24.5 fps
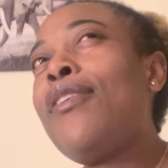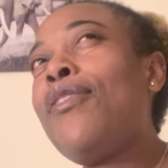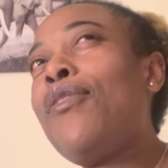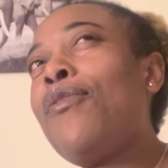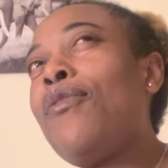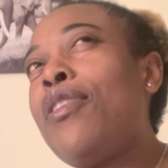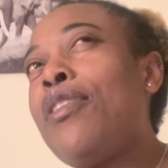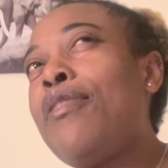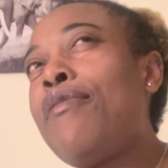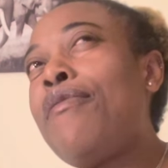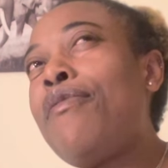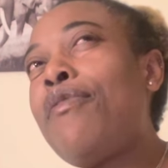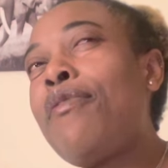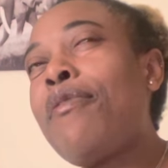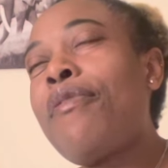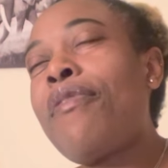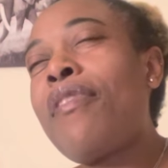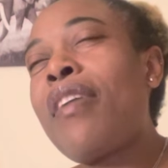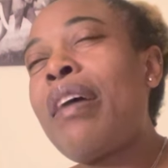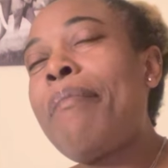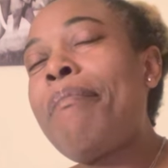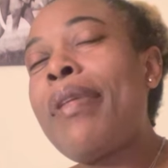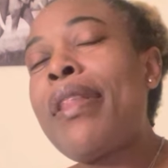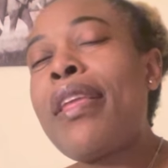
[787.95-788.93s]
You leave your
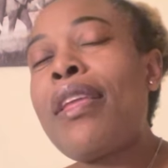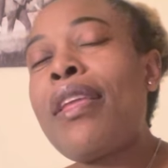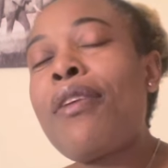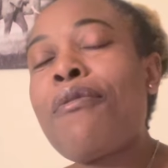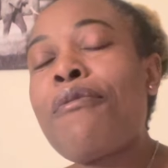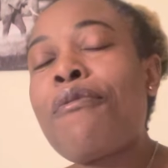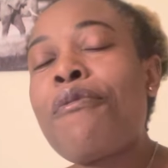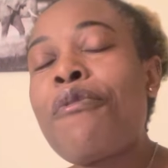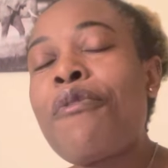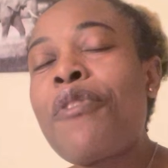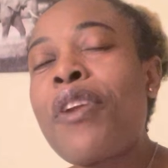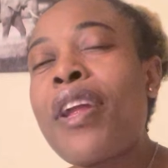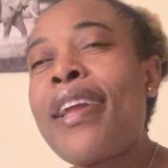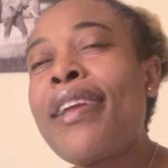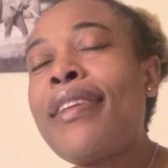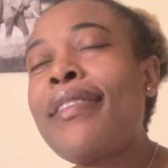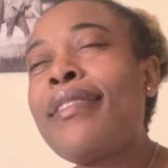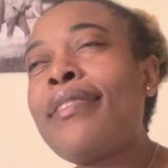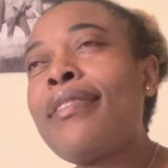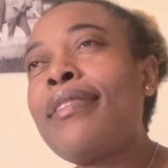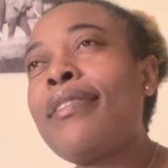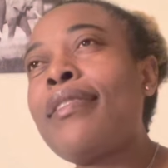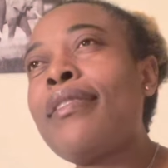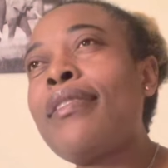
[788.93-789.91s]
family, your
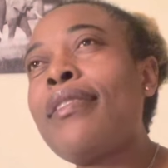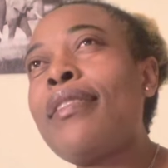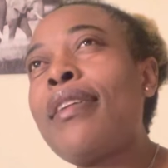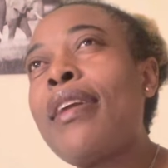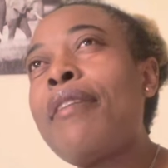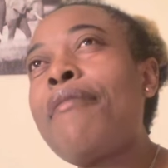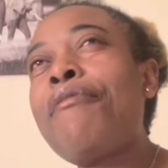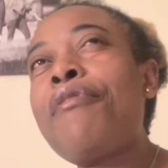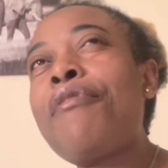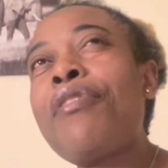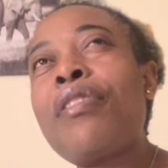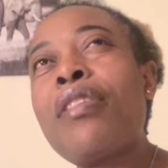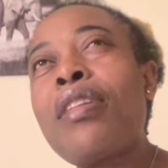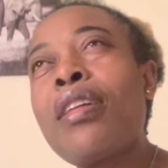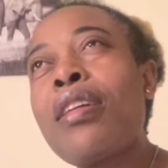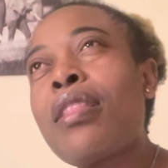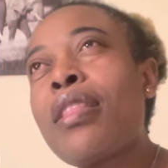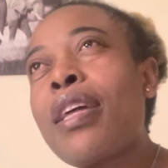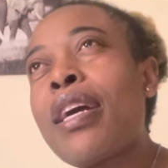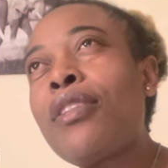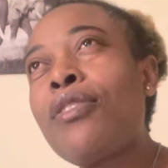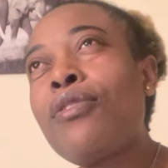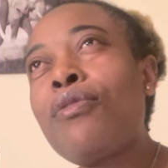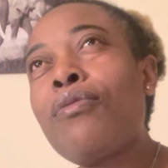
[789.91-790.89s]
friends, and everything
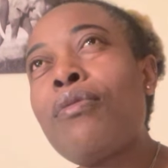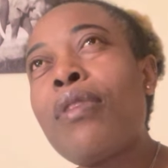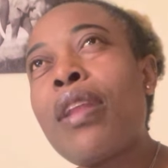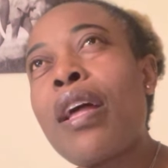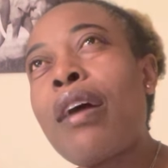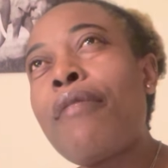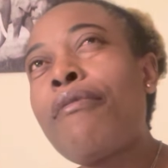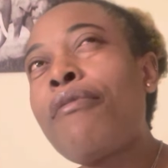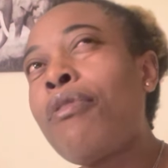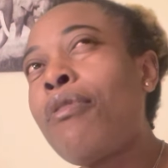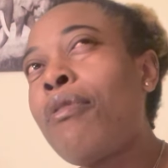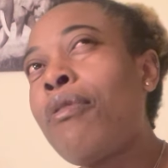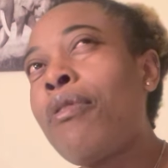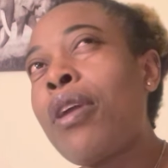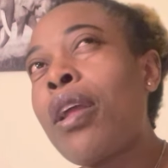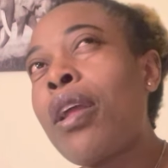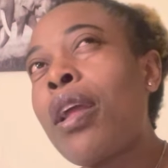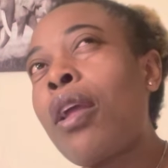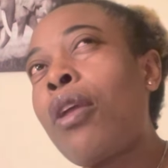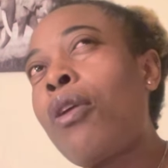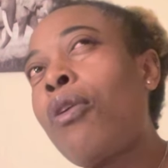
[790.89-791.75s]
that you love doing.